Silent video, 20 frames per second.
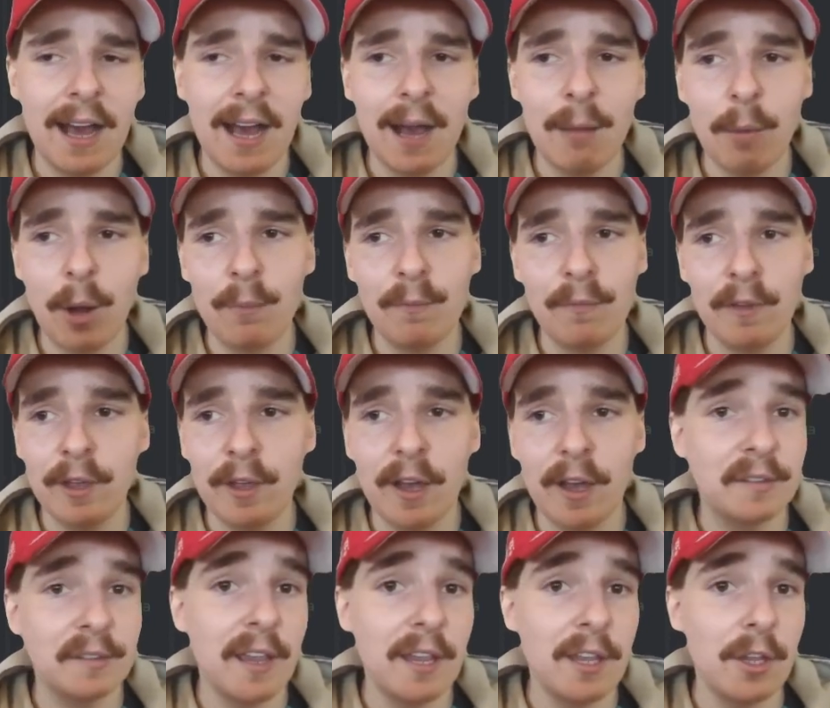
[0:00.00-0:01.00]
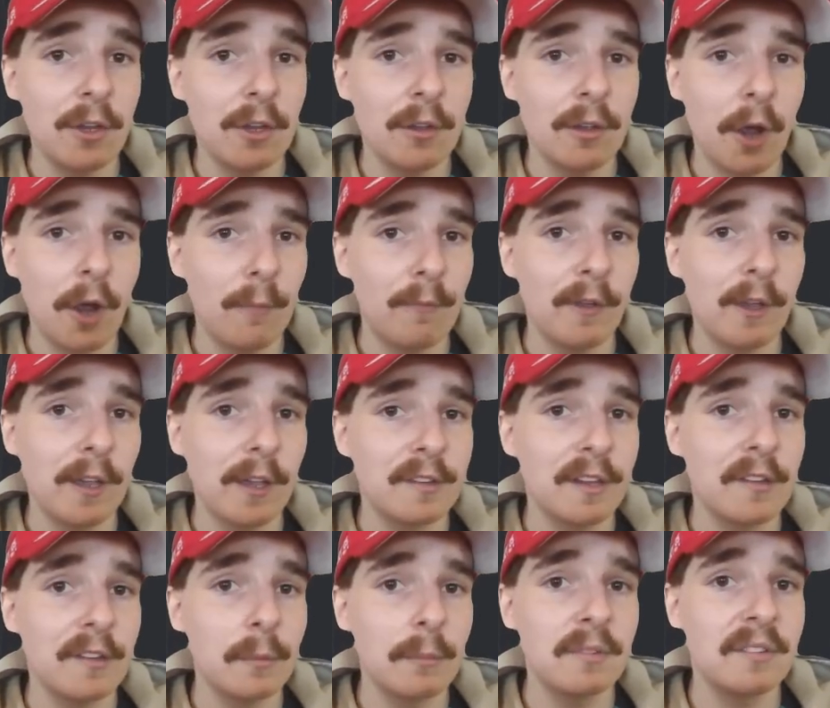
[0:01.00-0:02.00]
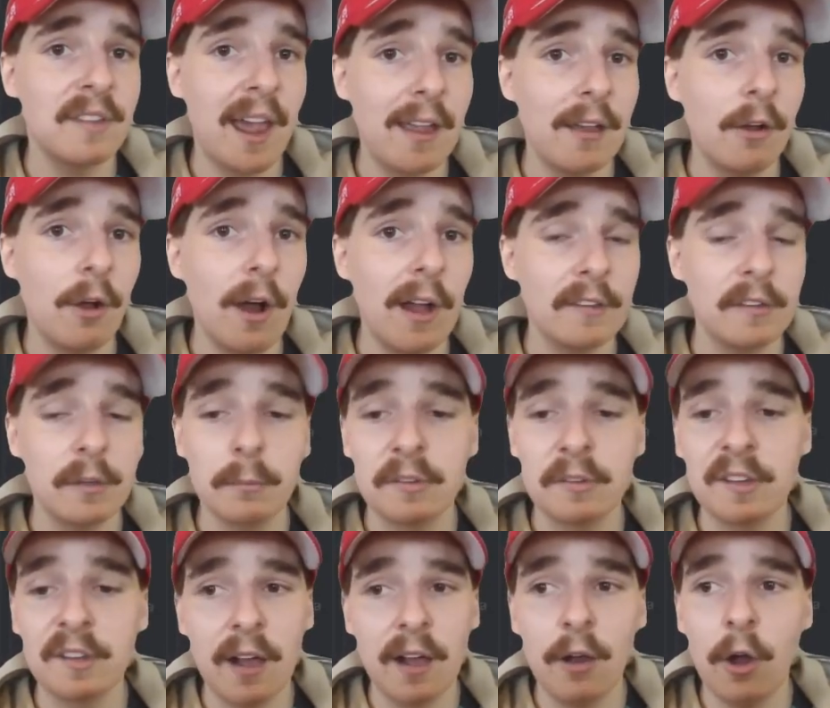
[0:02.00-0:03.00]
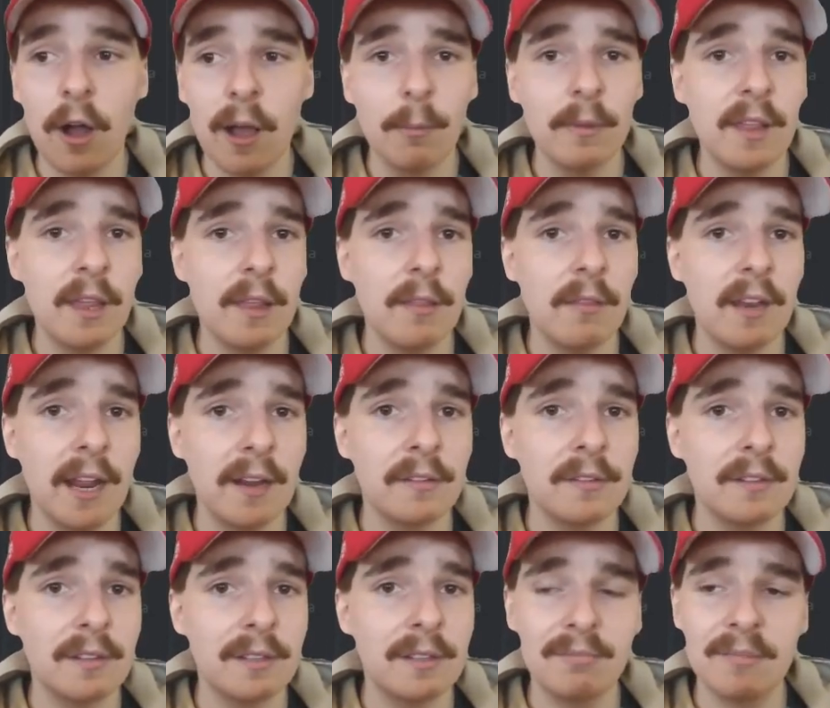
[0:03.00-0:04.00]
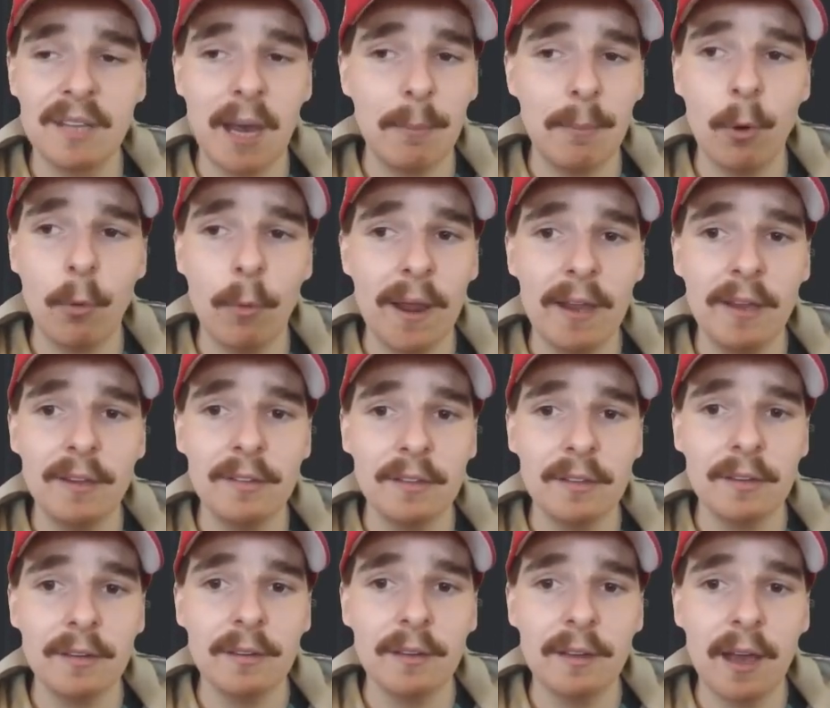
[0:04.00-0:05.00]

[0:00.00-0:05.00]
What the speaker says: Hopefully I see you. Hopefully I see some daylight, some sunlight within the next couple weeks. And